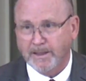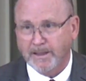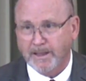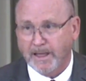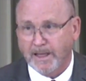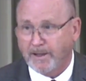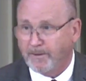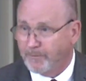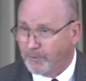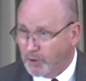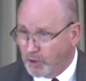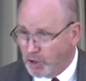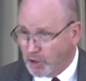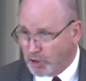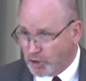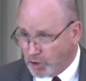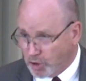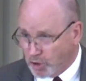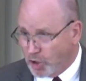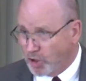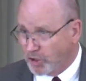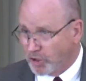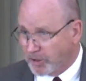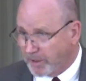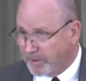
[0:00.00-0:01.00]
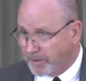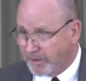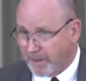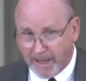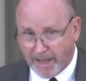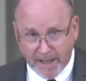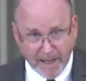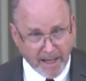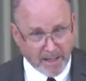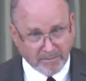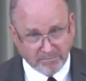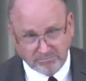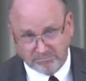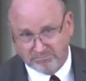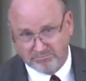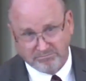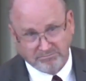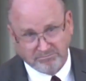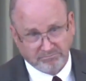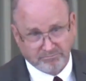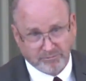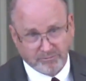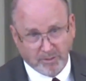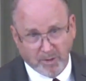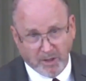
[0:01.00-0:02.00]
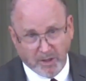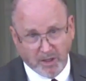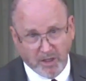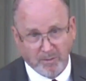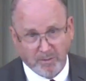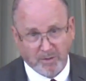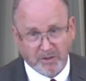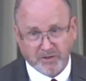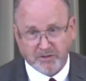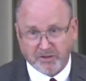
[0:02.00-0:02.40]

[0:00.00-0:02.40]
and if you just looked at that from a human